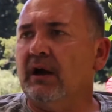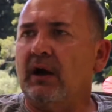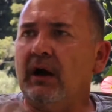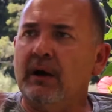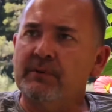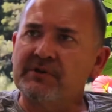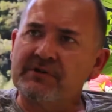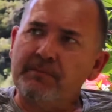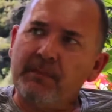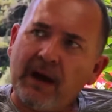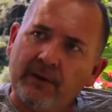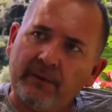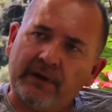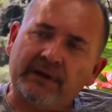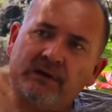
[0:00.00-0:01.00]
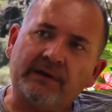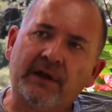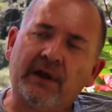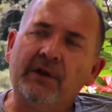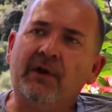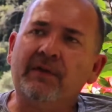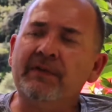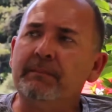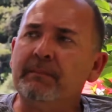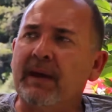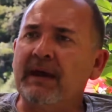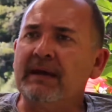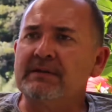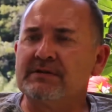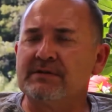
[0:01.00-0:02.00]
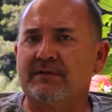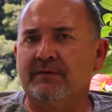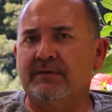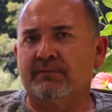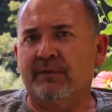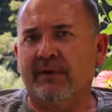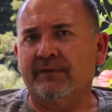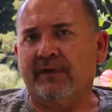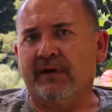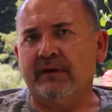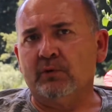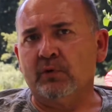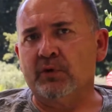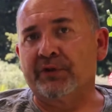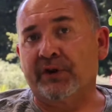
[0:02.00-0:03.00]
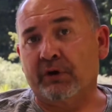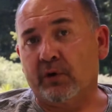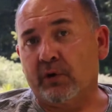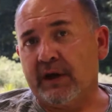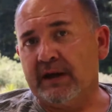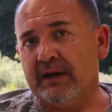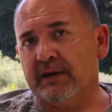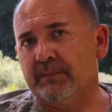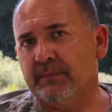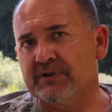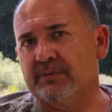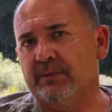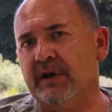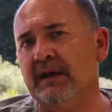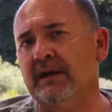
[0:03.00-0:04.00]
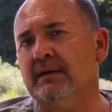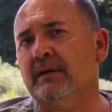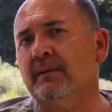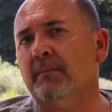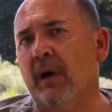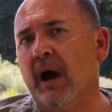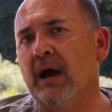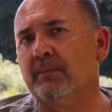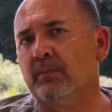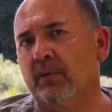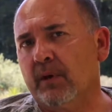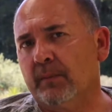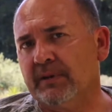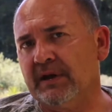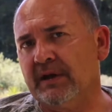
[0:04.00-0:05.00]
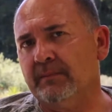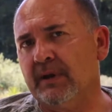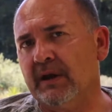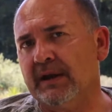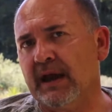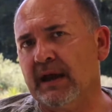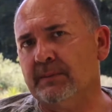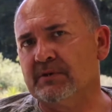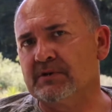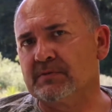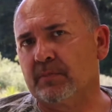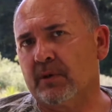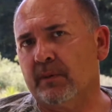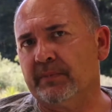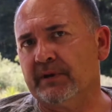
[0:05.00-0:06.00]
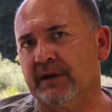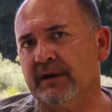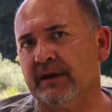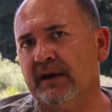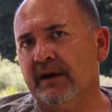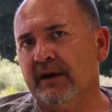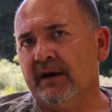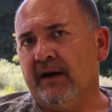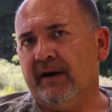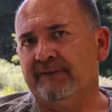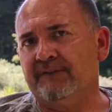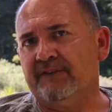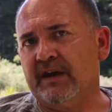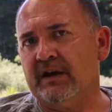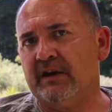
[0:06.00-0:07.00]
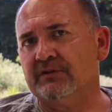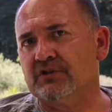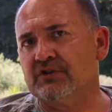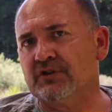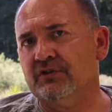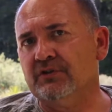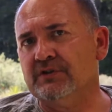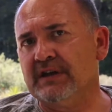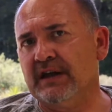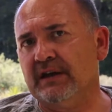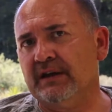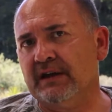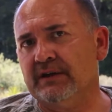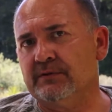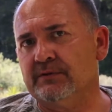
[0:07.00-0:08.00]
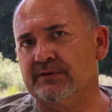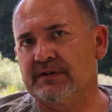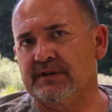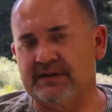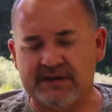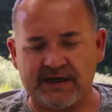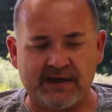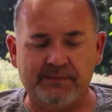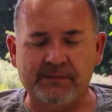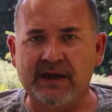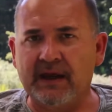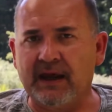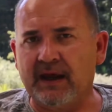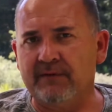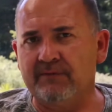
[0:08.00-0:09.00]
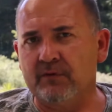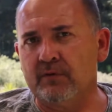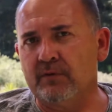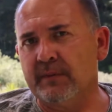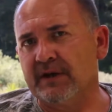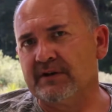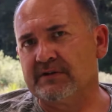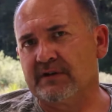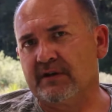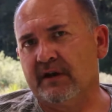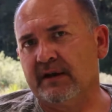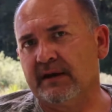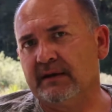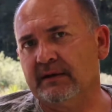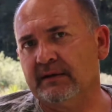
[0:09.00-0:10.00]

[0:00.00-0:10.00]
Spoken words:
I was mowing, and on the banks of the river or the creek between my property and my neighbour's property, I found 2 dead eels that seemed to have almost like,